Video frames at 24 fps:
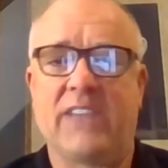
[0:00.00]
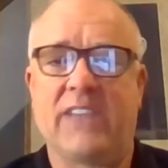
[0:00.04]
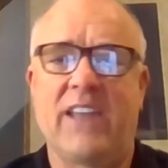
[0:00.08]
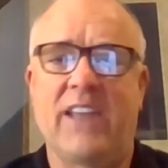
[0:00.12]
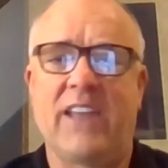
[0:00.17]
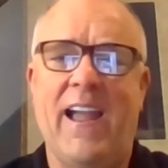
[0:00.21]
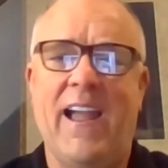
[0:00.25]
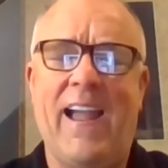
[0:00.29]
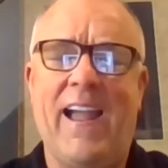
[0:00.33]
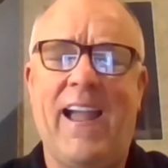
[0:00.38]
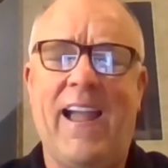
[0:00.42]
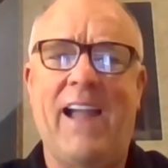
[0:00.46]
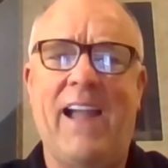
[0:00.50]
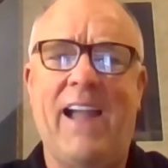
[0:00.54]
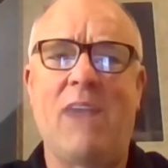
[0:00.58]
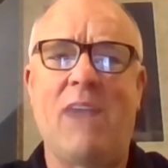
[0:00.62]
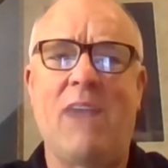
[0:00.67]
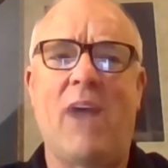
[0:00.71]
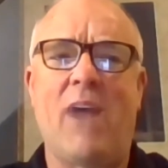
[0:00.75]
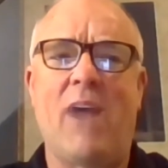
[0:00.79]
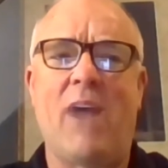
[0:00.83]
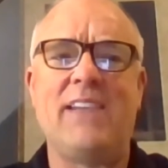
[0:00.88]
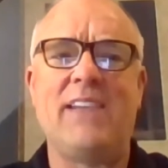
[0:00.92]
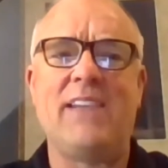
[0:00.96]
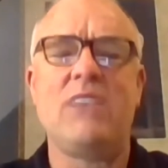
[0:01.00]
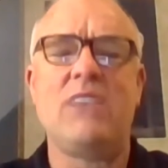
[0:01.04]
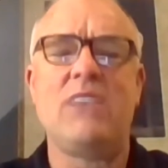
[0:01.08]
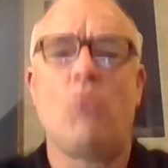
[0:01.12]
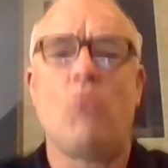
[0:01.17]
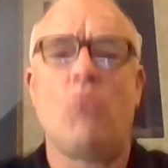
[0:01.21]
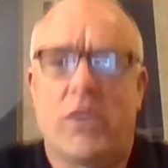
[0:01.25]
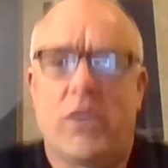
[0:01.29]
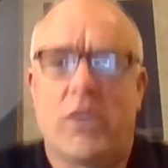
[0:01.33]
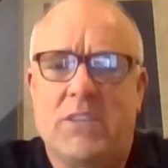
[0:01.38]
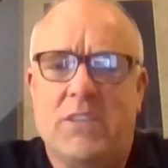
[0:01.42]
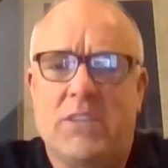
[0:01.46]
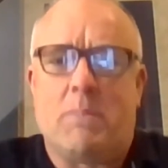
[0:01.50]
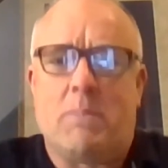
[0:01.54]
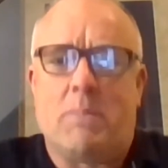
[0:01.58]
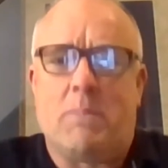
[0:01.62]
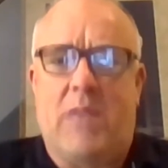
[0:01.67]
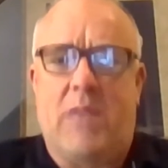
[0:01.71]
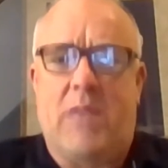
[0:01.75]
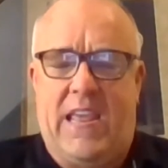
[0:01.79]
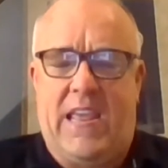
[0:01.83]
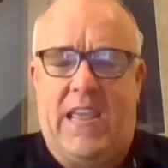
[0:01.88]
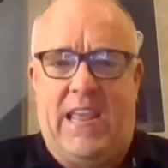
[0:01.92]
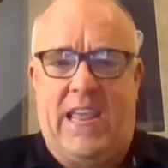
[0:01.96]
And I didn't want to
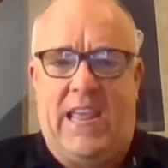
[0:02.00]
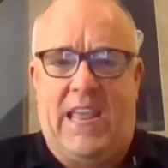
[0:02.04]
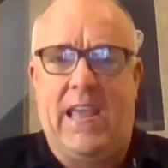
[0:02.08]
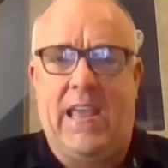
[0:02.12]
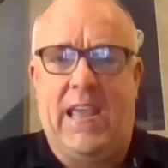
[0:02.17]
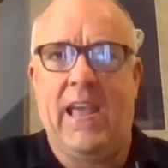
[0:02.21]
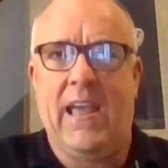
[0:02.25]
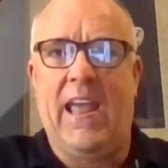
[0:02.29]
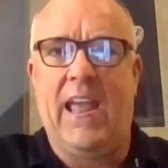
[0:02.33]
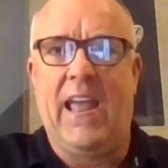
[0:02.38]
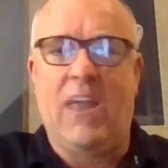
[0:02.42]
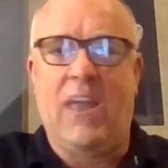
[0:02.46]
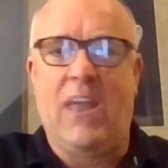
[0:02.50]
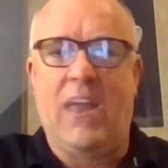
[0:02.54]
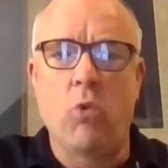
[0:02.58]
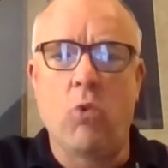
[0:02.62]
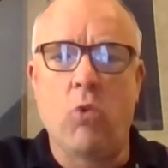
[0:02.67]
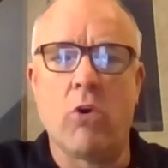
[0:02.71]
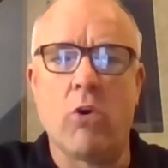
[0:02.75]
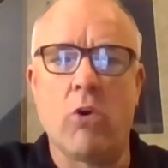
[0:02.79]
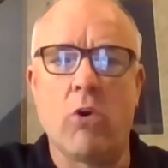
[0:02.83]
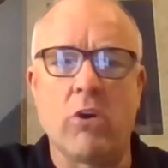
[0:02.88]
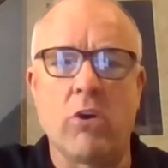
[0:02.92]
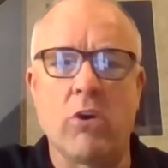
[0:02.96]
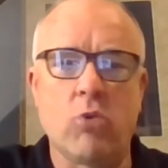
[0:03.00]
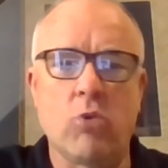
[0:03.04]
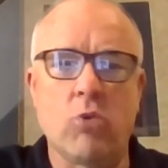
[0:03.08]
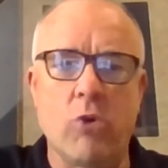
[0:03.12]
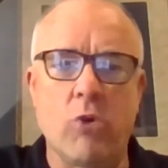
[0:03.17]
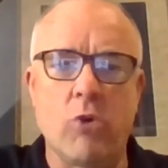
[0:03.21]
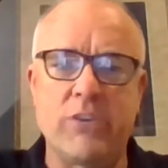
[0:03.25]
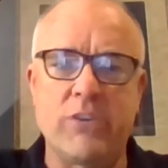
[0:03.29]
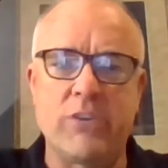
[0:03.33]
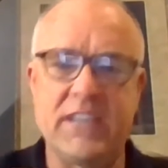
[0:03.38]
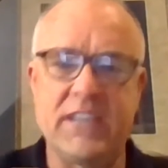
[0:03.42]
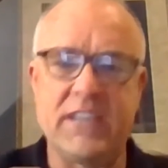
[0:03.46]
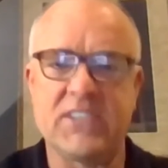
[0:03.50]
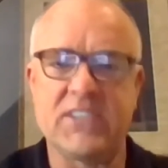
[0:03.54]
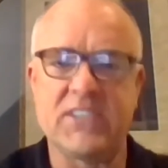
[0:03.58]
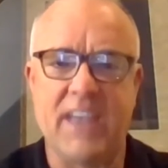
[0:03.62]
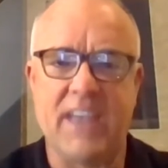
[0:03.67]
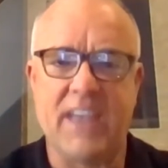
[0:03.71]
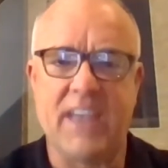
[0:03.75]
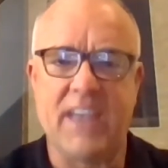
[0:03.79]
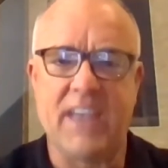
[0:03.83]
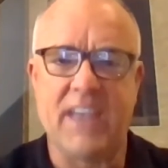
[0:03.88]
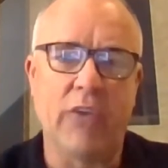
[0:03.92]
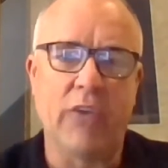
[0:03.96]
be a quote-unquote
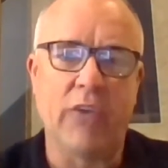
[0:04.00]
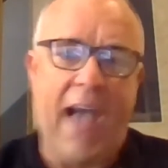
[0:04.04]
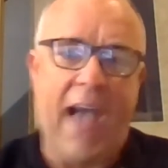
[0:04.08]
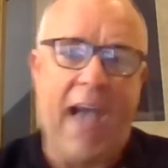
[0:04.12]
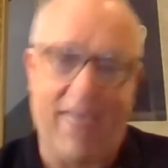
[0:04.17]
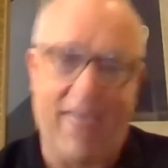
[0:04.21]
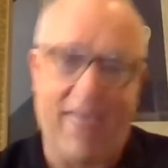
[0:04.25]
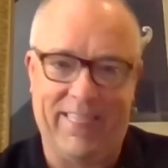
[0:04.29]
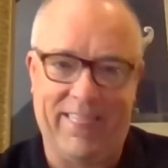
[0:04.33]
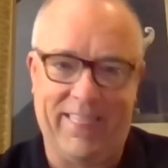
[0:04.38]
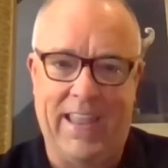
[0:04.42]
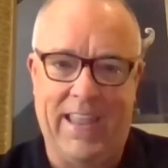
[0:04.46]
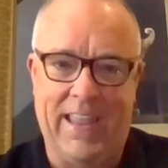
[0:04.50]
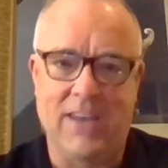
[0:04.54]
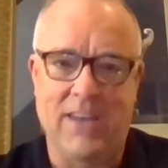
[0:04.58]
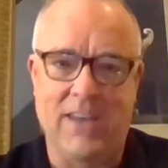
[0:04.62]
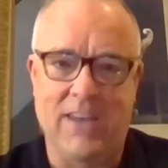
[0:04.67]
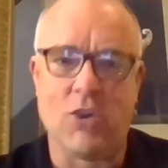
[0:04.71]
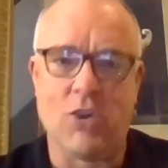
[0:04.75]
disabled athlete.